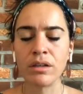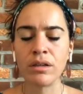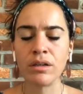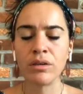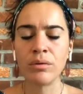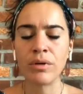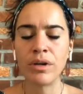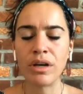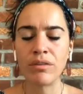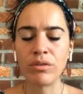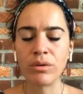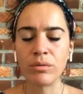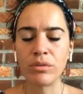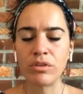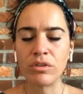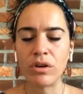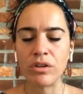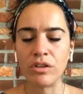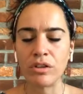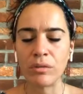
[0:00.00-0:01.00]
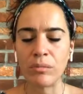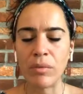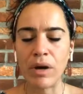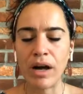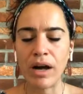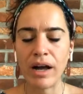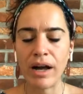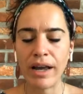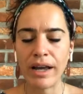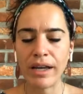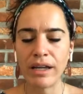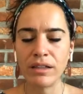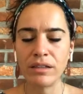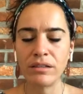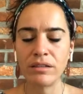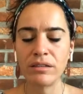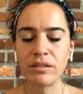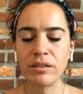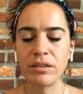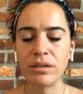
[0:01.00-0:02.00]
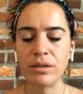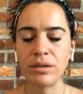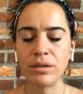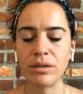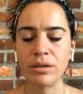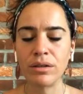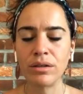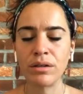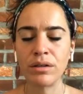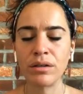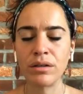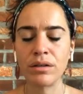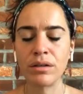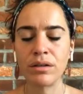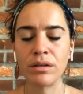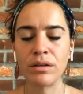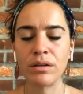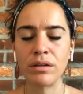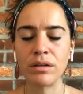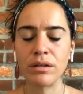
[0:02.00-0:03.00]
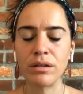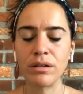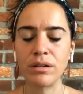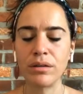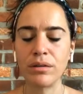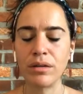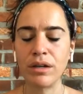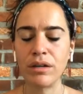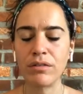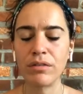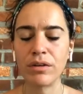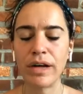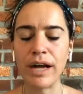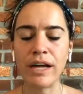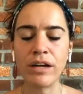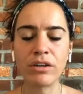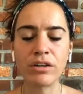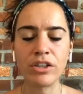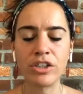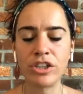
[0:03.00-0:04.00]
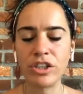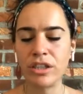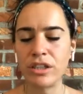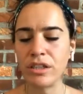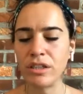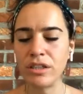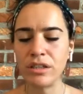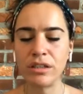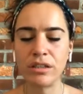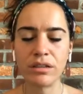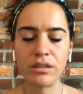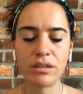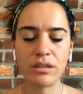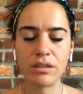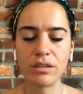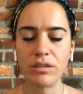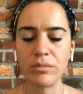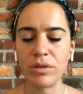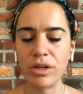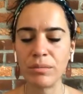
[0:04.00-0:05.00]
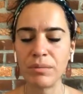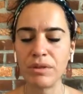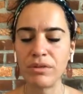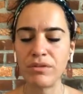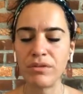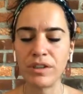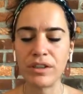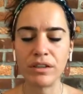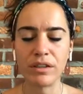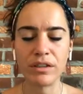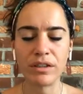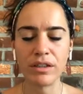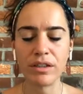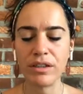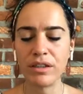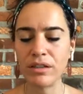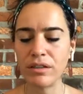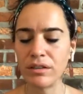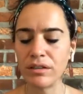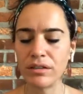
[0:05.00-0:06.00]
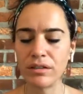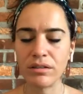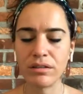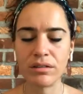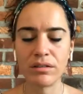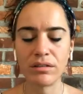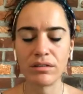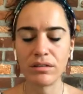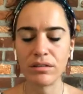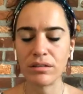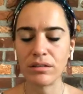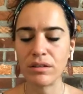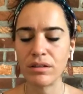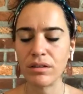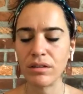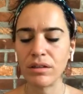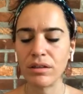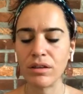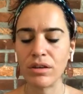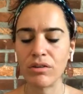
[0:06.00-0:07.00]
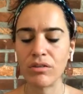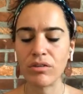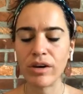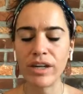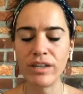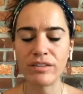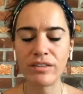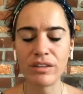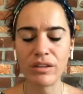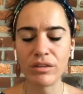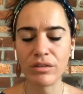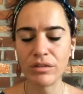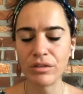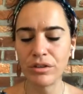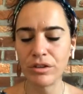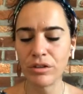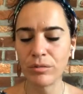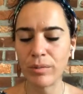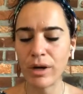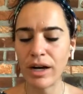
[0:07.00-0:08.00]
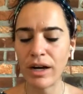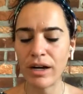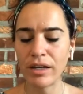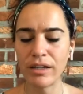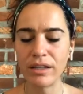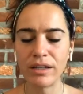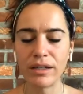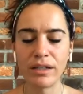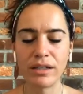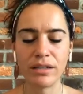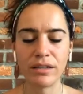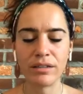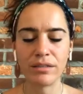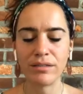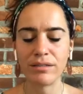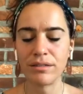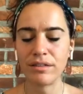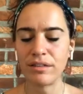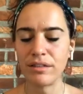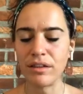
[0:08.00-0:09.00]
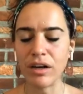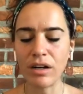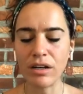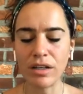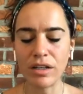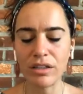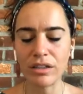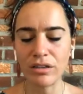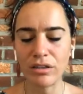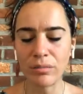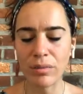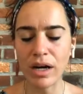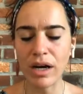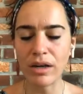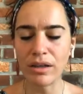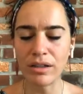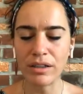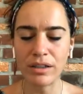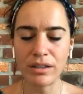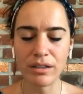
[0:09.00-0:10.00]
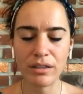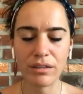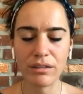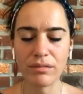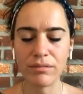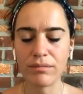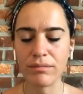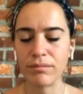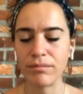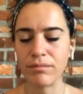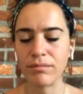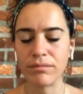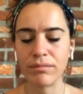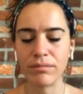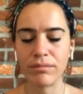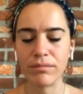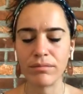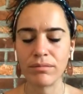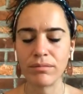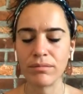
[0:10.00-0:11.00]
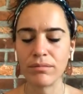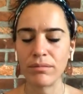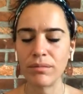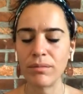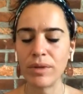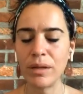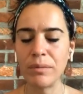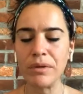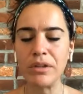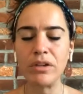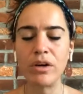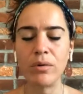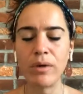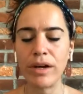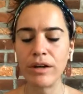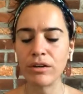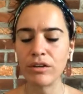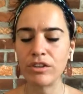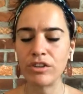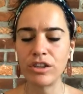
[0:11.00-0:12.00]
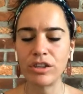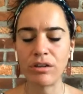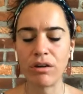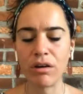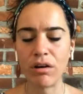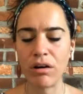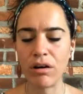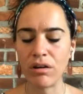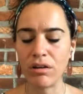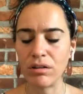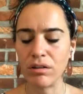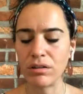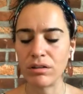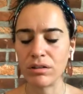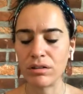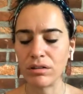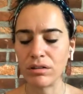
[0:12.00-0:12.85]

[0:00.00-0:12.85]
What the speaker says: whatever was on your mind, whatever energy you might be feeling racing through your body, stuck in your body, maybe no energy at all.